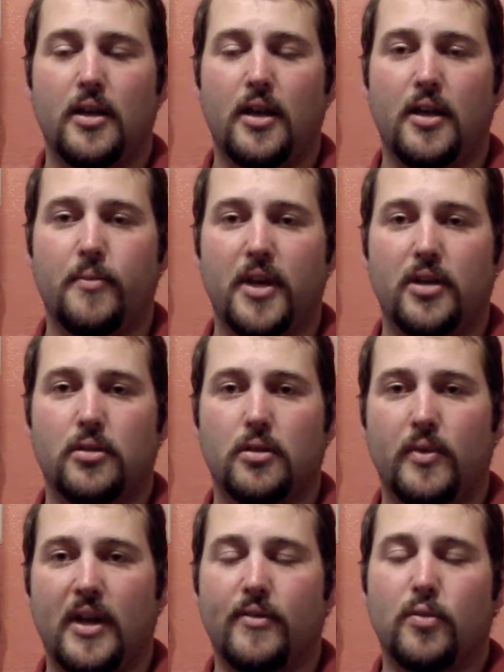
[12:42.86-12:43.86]
and make sure that
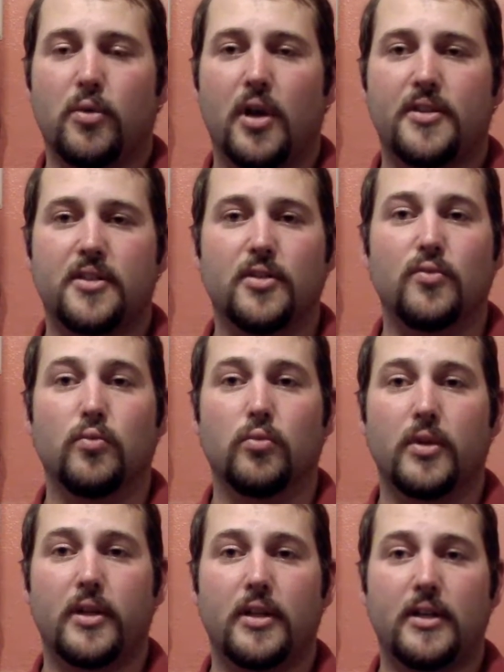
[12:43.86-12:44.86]
we have the process
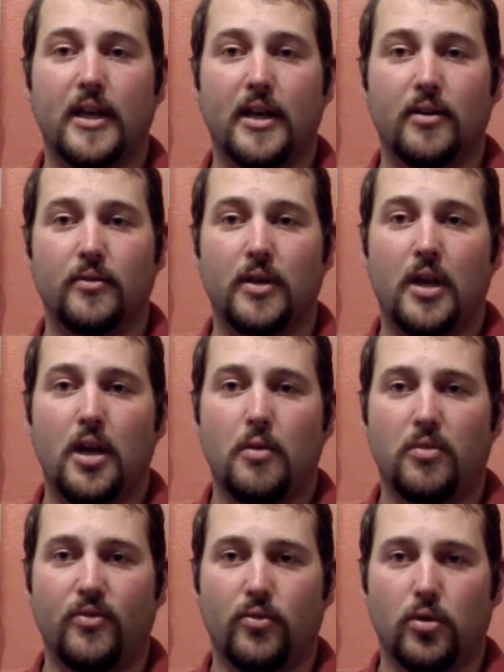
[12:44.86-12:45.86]
really down
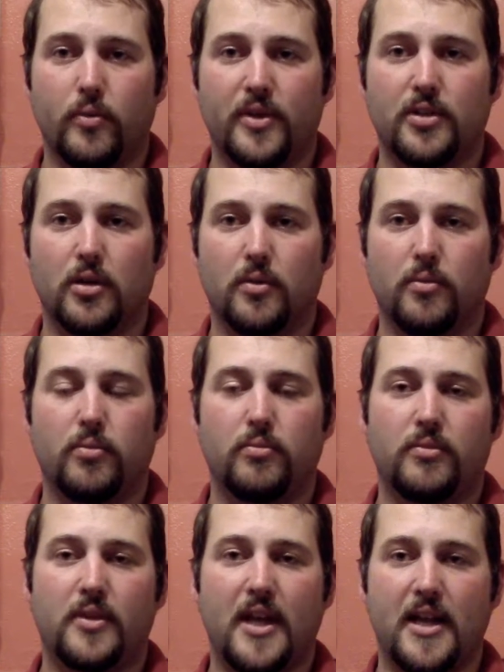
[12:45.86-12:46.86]
before we start
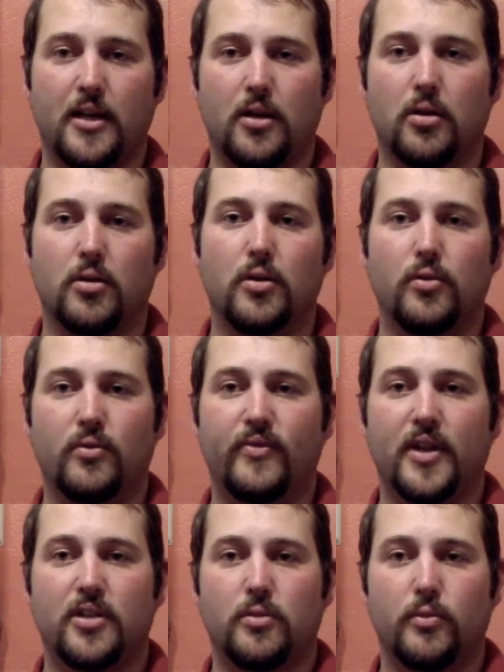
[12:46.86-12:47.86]
canning our own
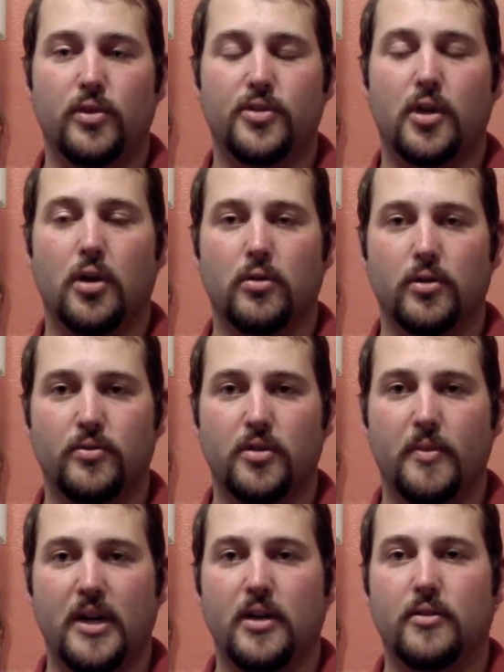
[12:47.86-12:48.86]
vegetables and our own
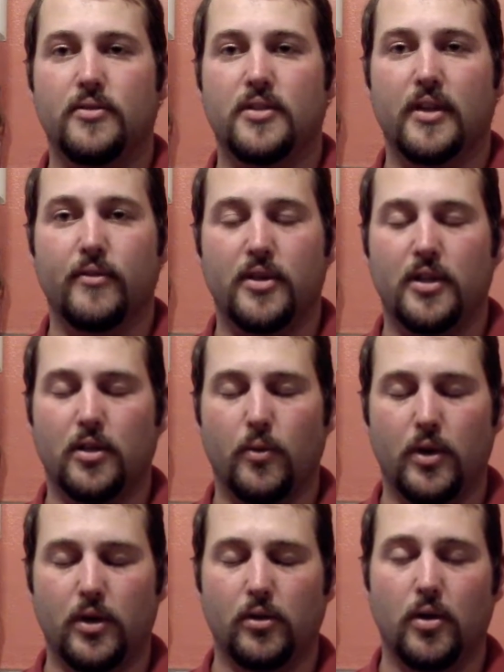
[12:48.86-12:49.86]
tomatoes and everything that
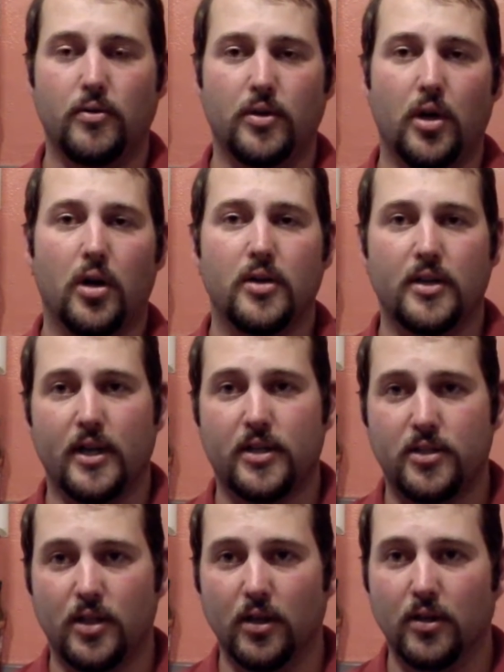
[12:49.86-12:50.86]
we're going to grow in the garden
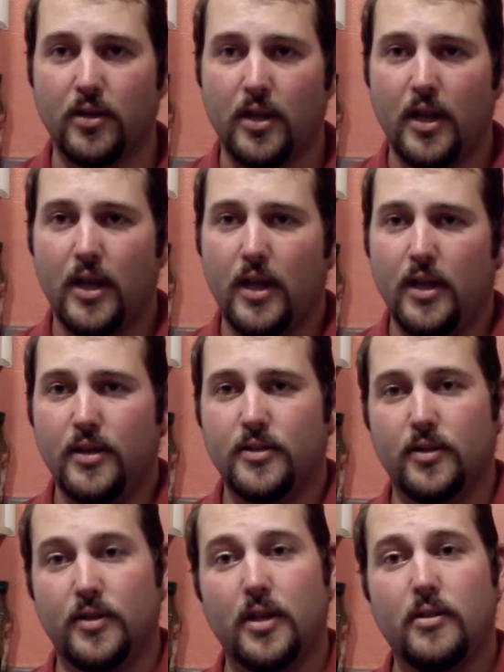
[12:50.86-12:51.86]
next year.
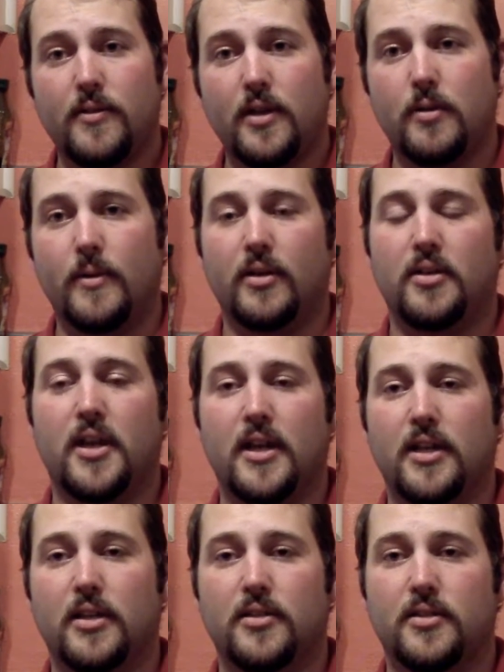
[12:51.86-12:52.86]
So the other thing about
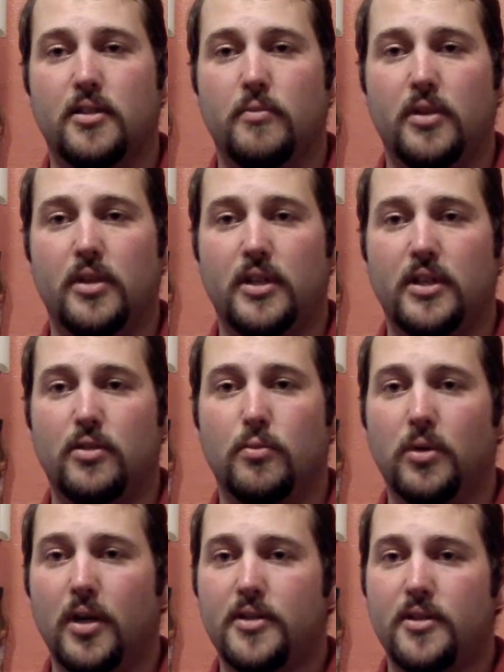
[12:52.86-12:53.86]
canning is the ability to
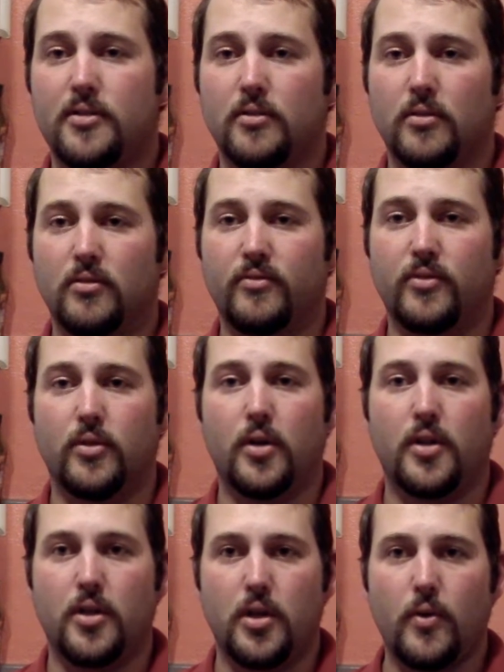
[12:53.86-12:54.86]
process your own food.
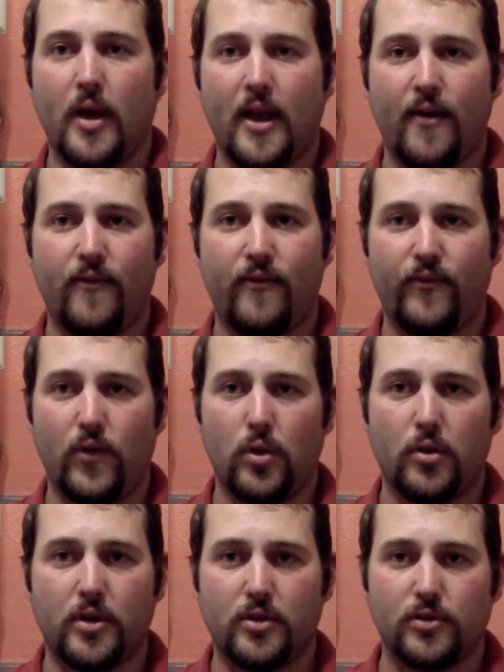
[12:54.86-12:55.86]
You have
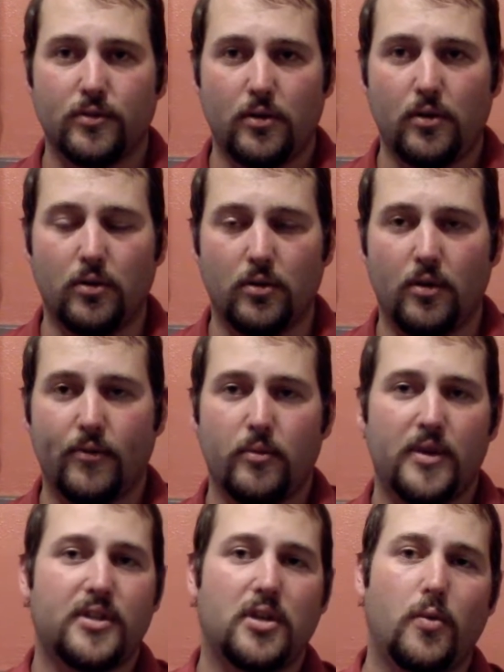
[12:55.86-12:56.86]
full control over
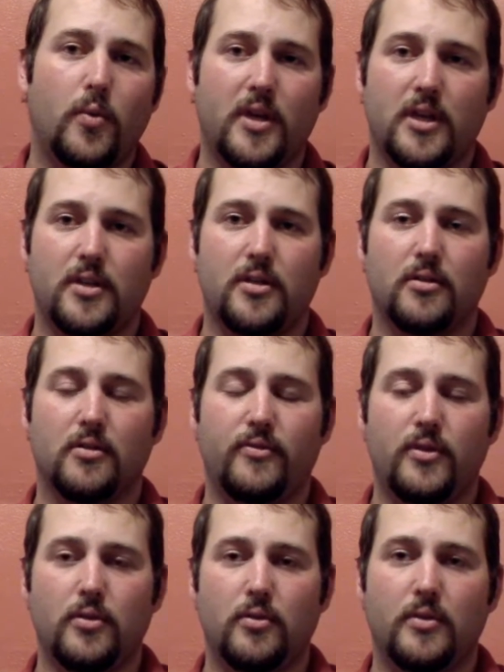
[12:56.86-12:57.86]
what's going into your
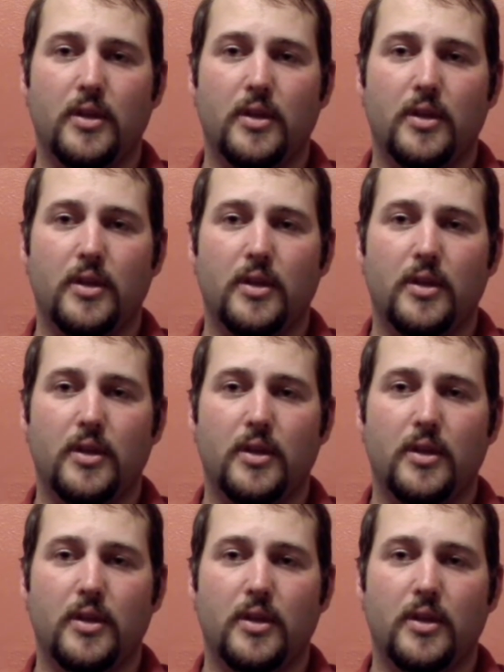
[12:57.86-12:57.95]
food.